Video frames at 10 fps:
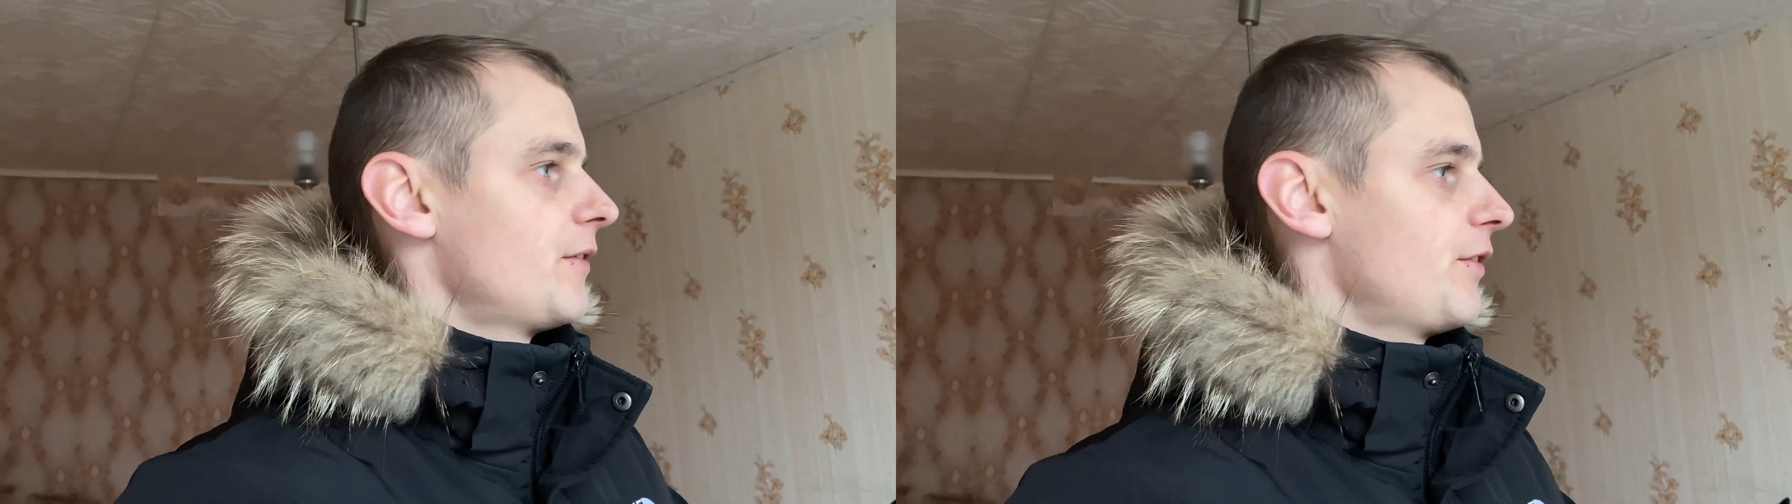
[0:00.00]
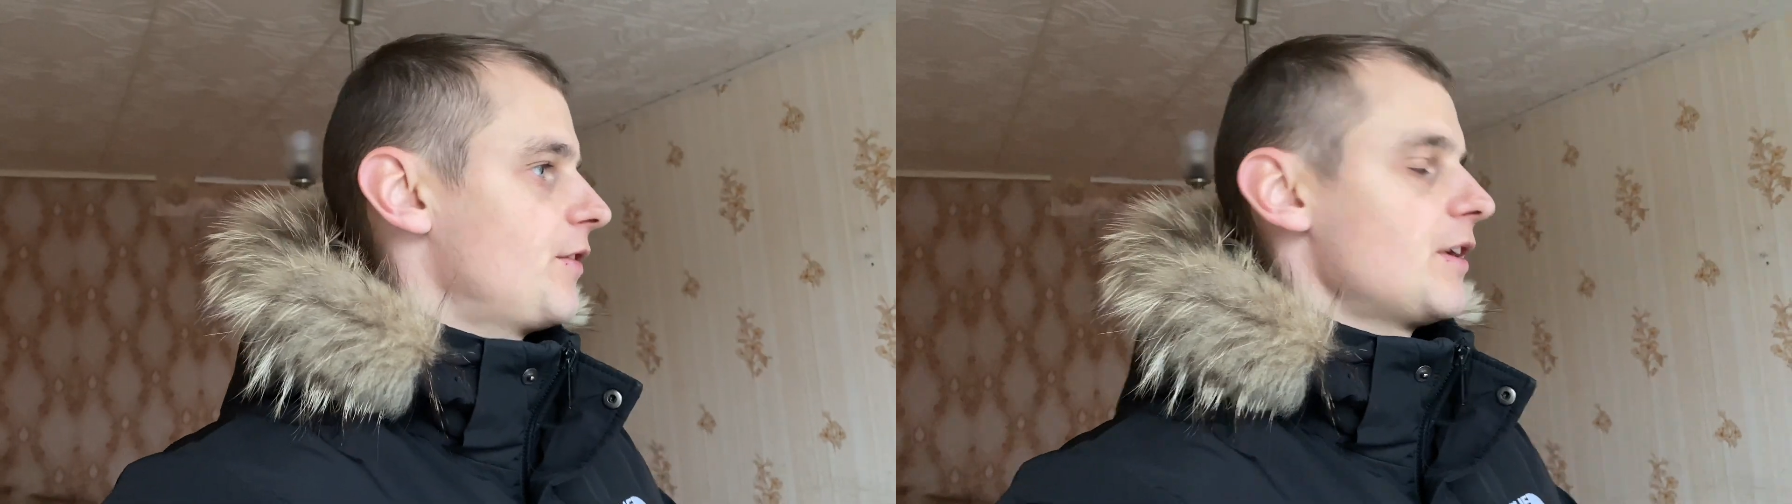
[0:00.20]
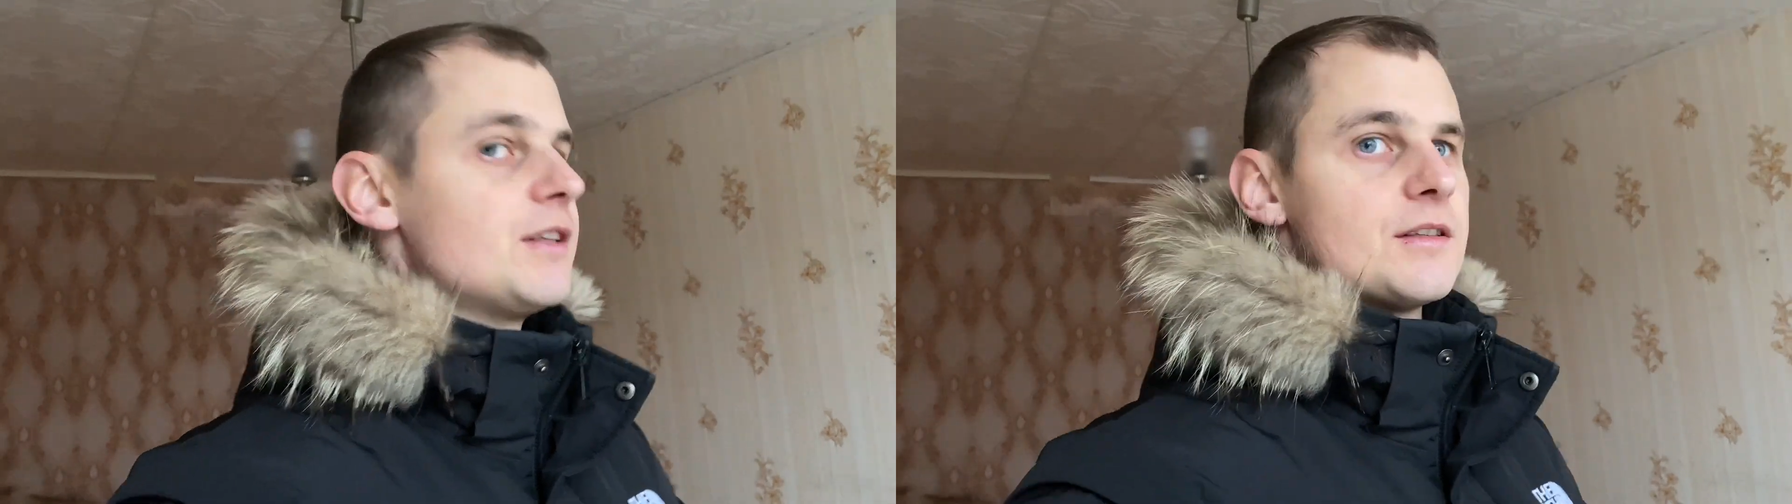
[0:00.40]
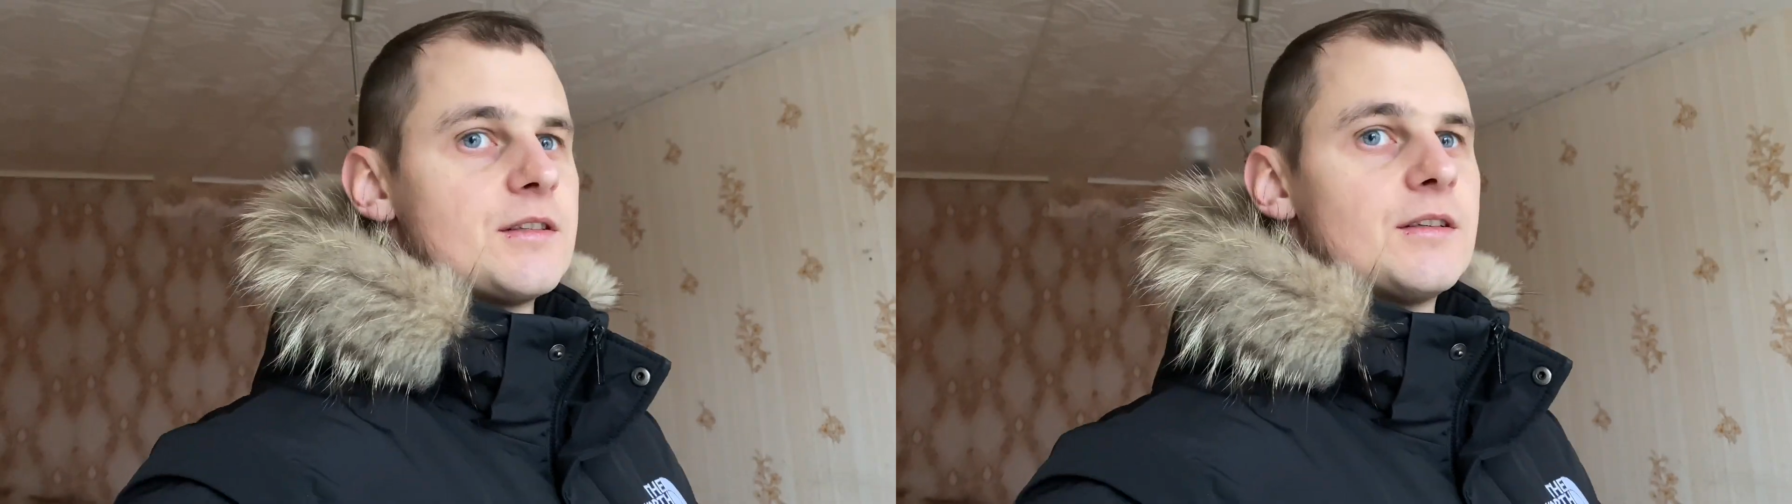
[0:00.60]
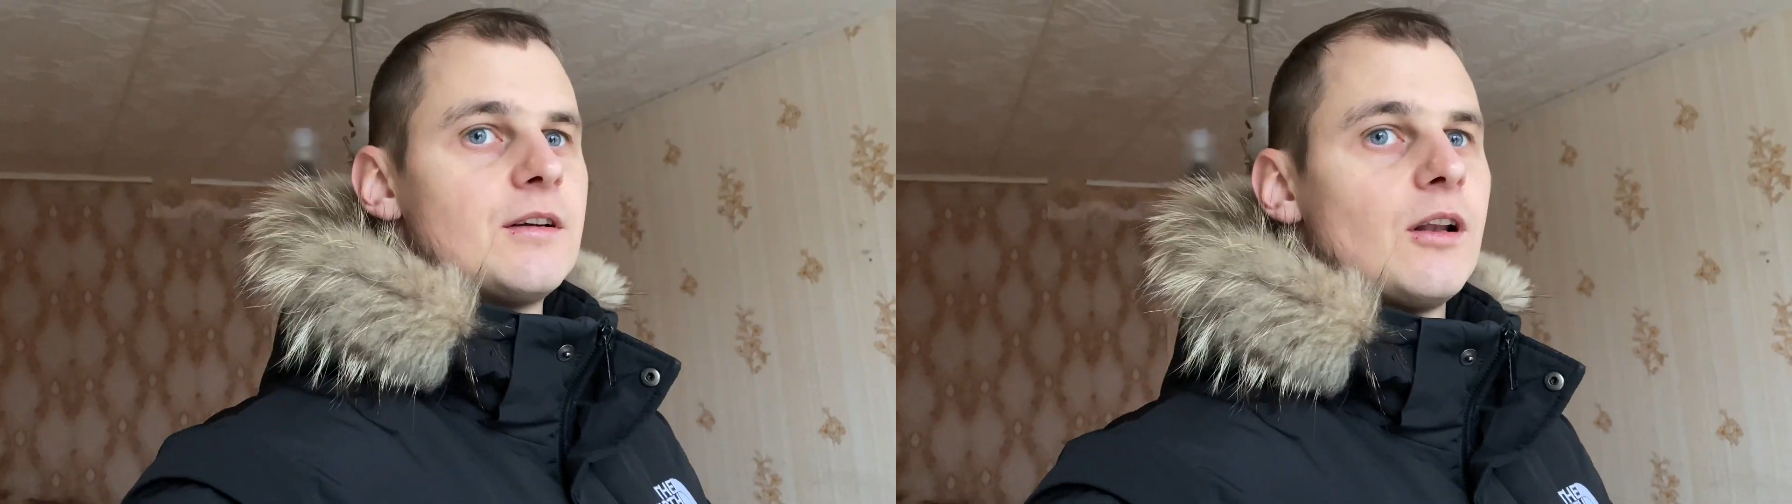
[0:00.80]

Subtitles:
things,